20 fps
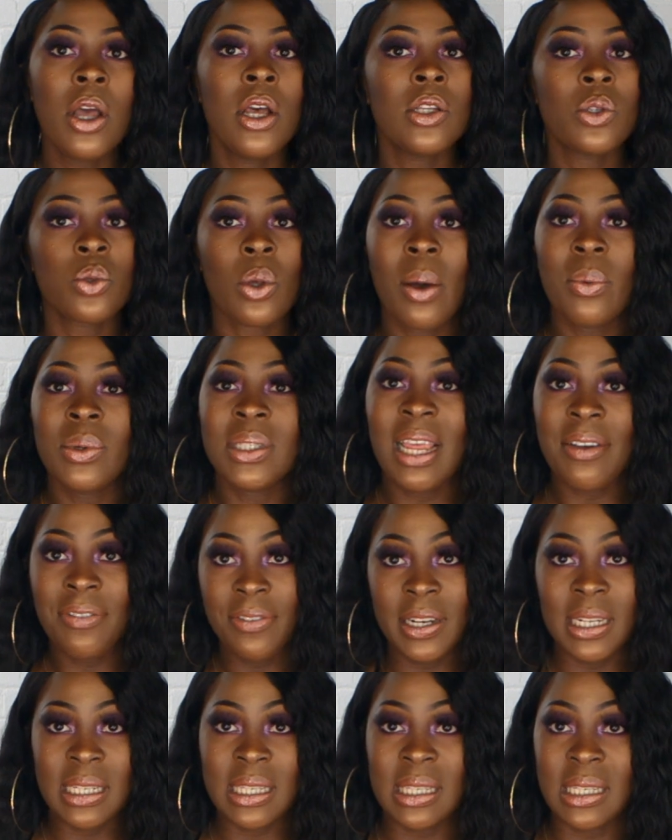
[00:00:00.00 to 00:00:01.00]
So I would
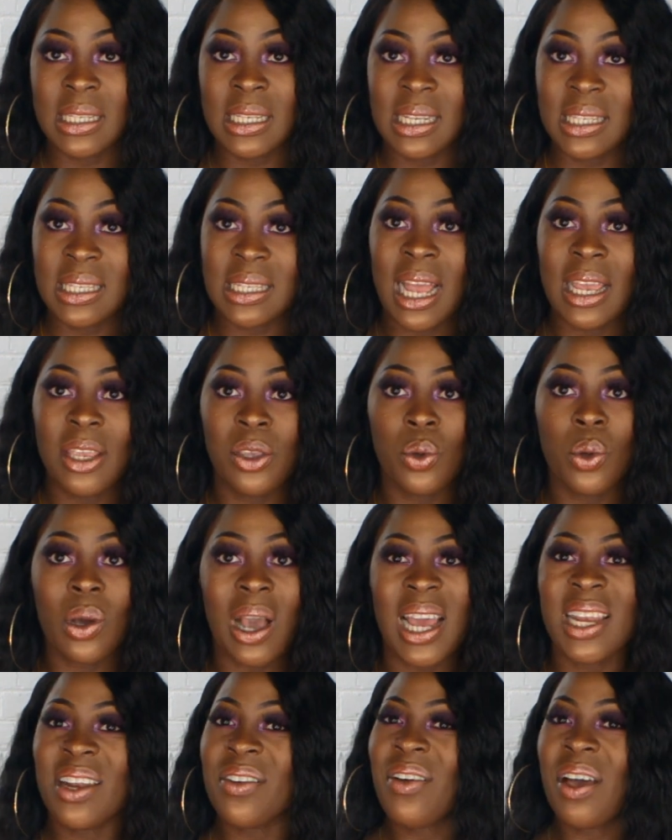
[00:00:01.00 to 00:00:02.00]
definitely suggest that you
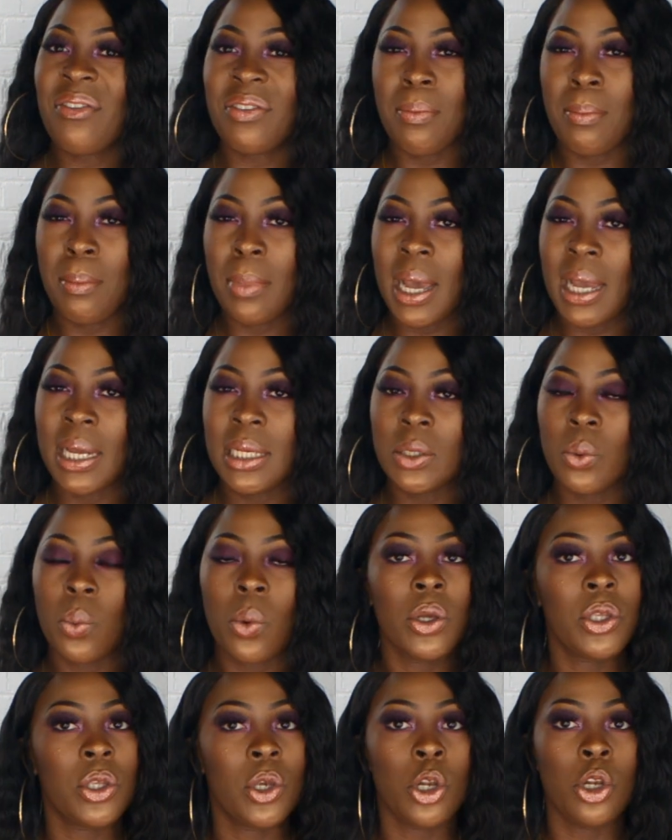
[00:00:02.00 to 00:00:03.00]
kind of have in mind
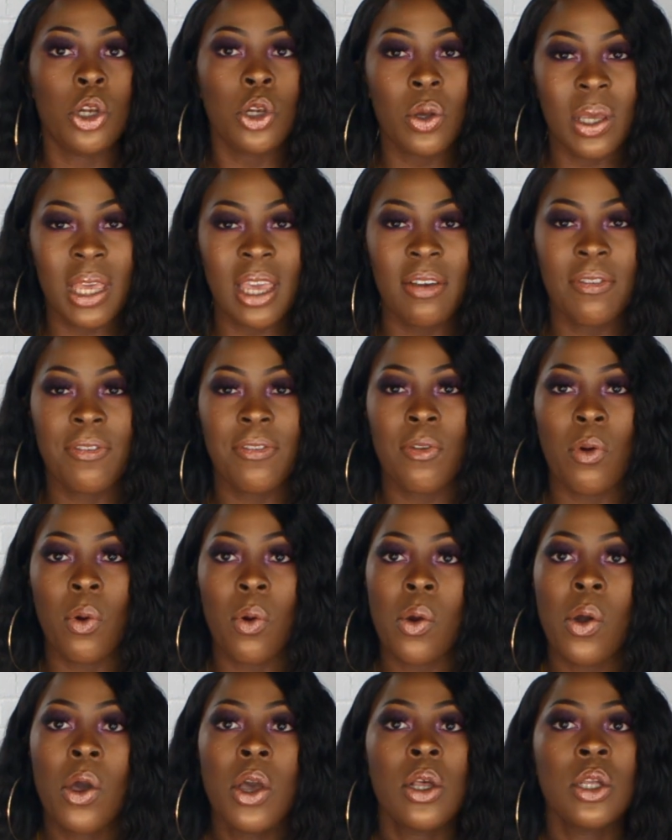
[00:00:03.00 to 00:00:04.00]
what you're looking
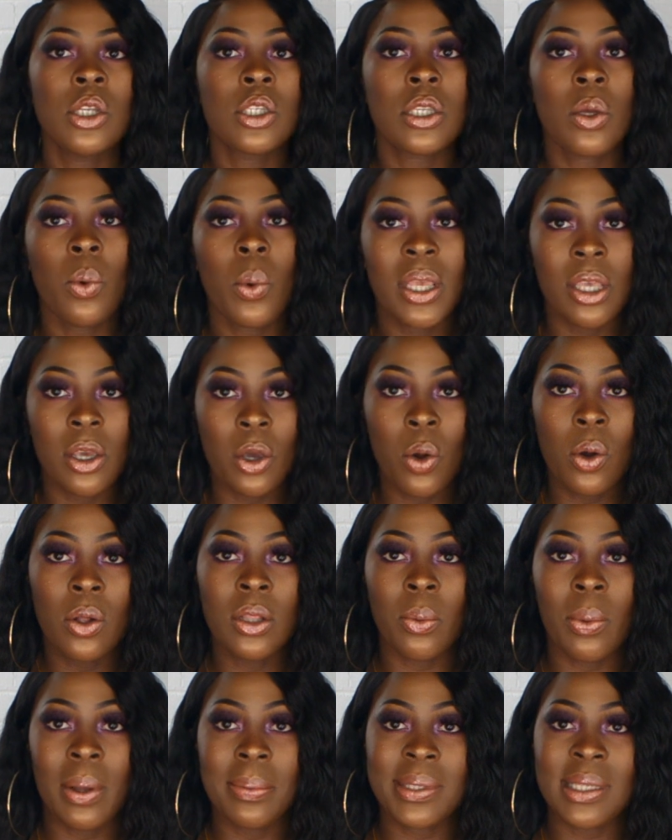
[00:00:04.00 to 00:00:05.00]
for, so when you go on
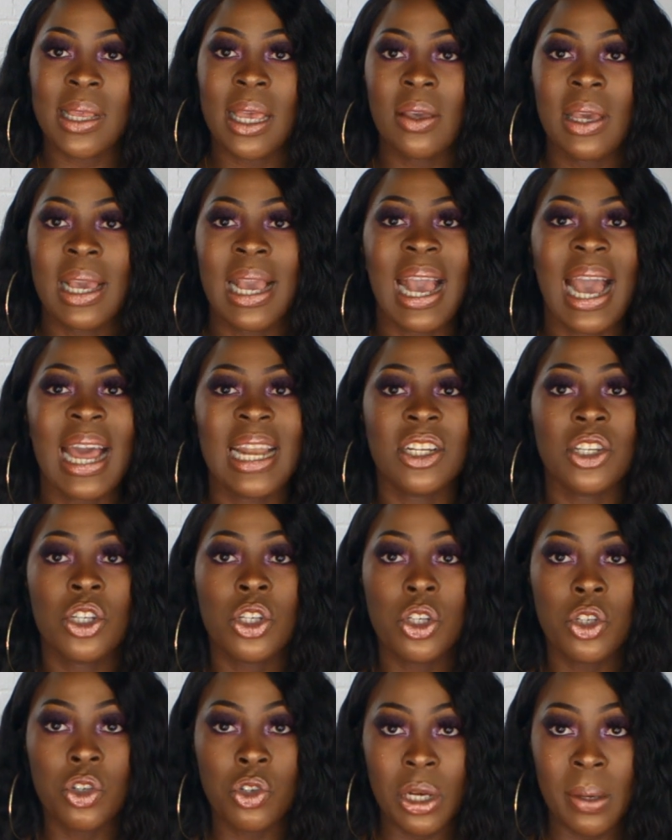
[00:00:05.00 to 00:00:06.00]
the website you can kind of
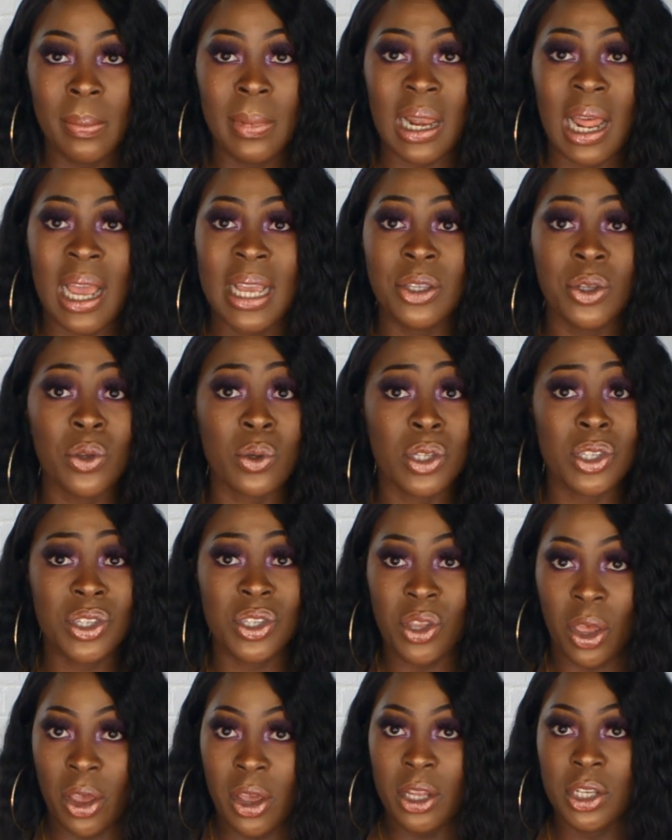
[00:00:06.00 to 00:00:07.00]
streamline your
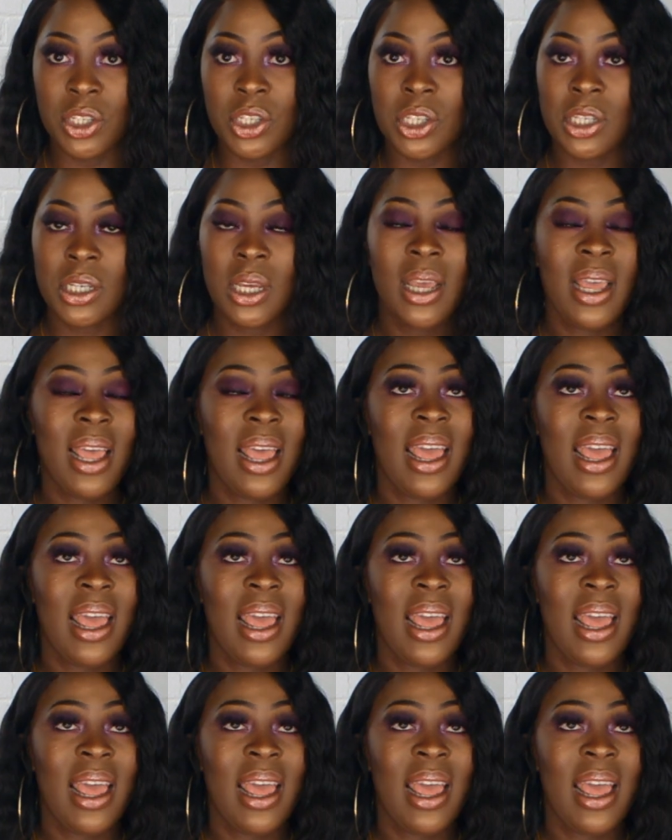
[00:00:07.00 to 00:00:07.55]
search.